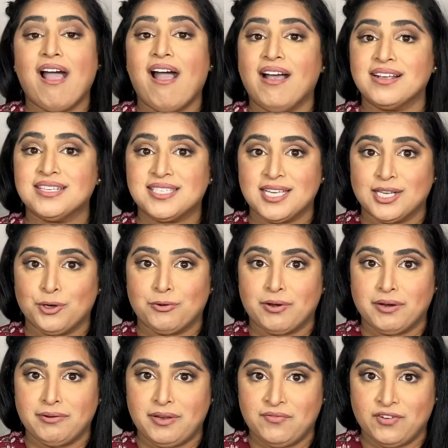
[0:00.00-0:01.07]

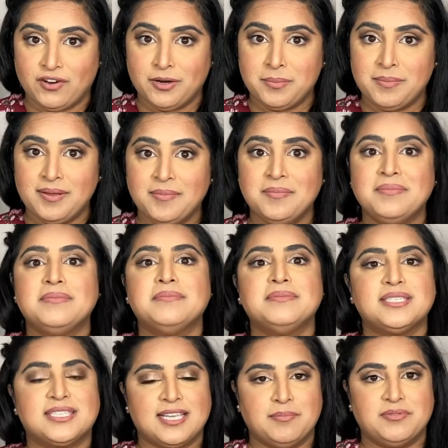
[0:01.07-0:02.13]
auxiliary verb,
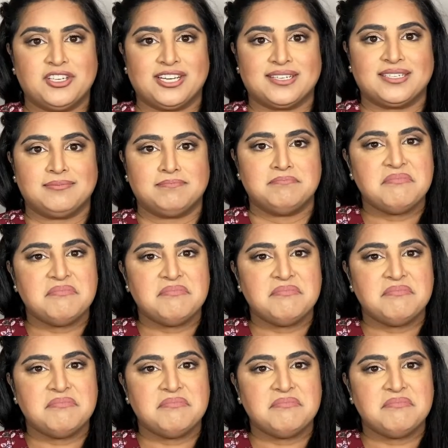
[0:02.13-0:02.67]
subject.